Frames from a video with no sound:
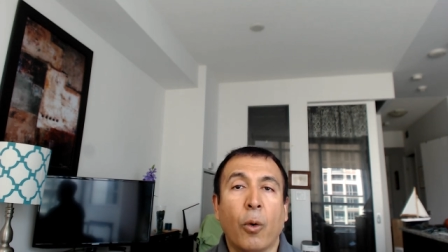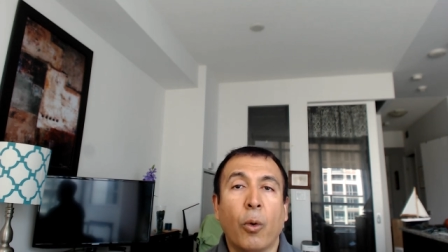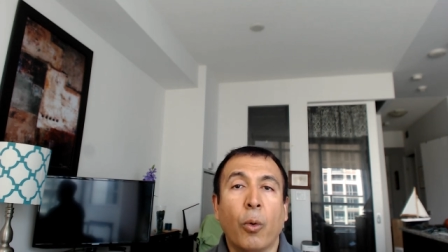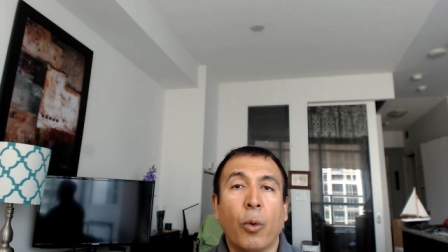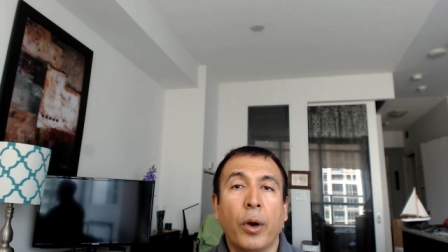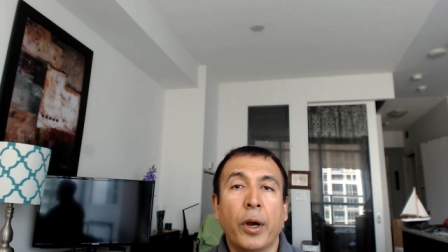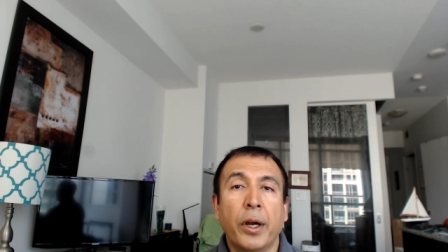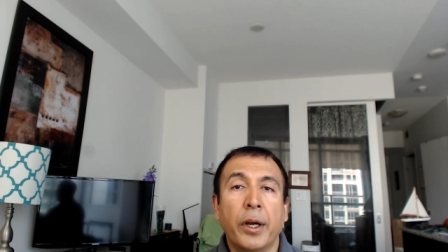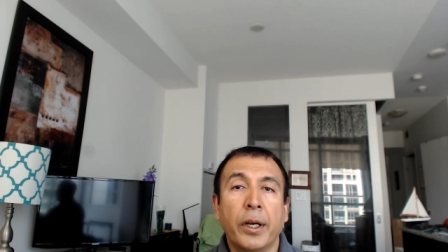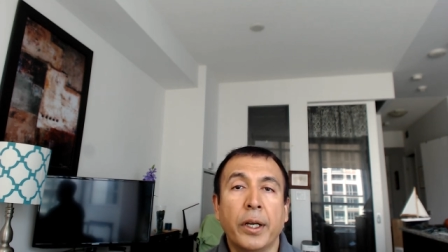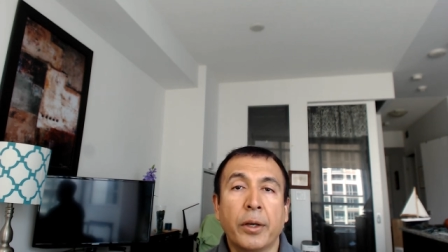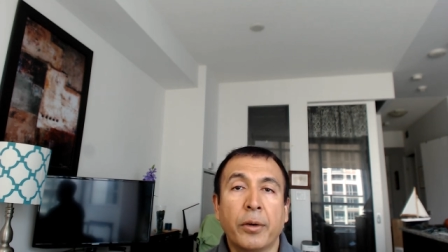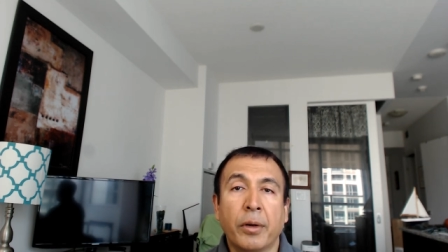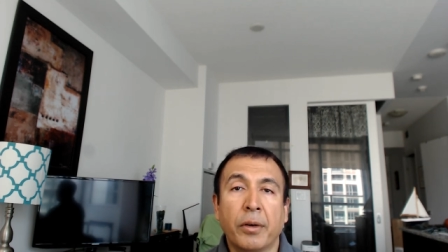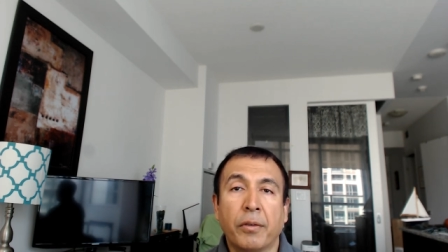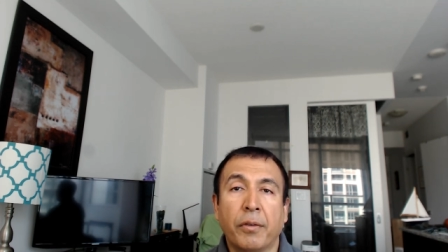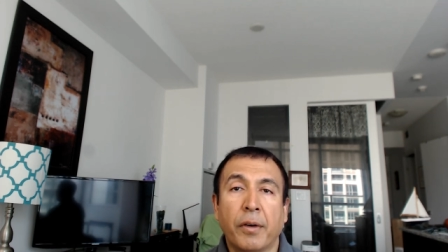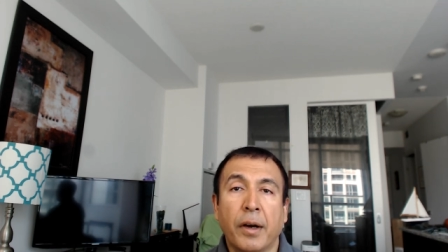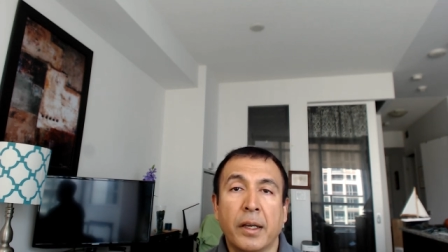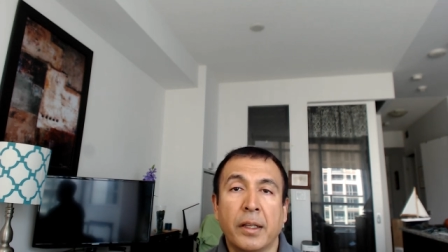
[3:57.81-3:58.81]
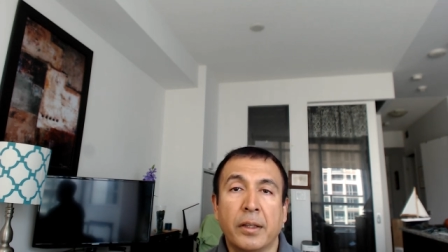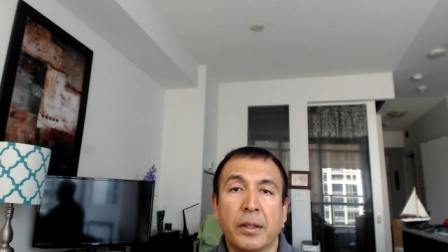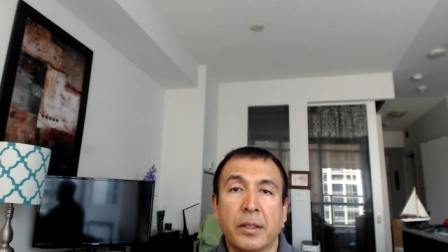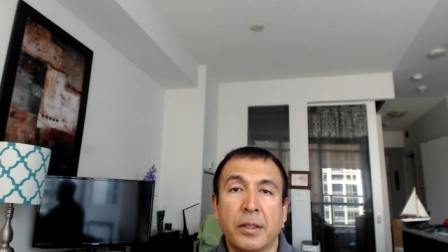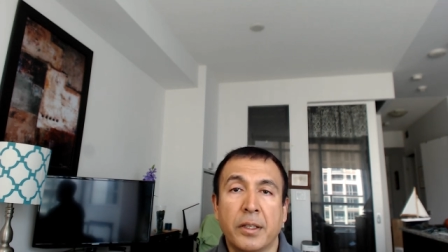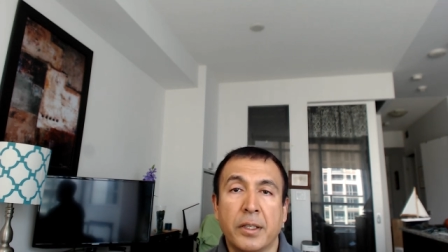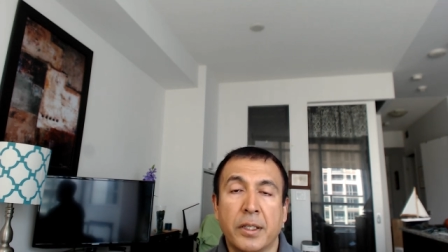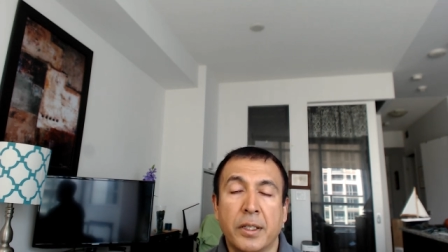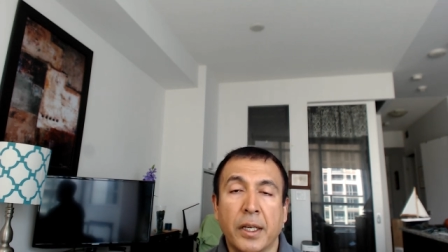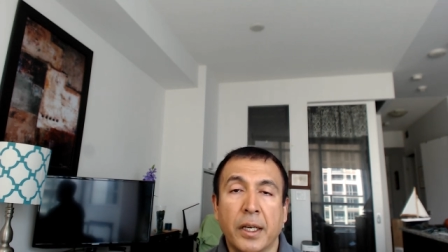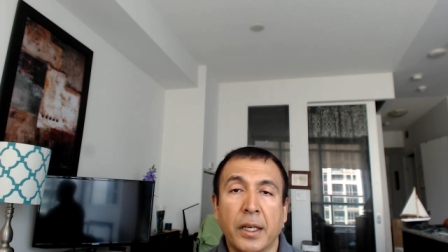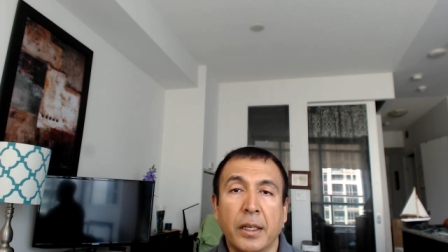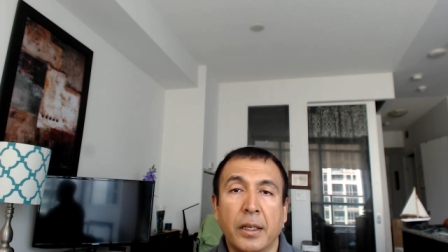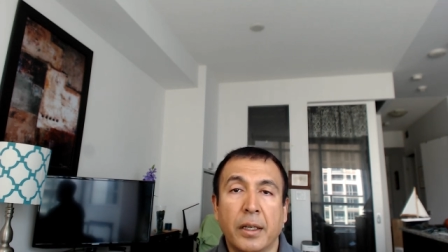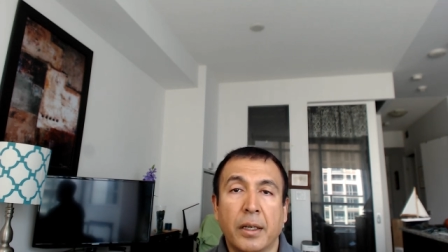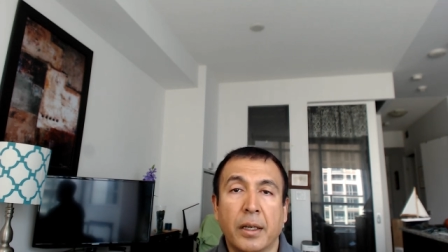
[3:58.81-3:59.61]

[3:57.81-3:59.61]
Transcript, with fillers: where you can find this date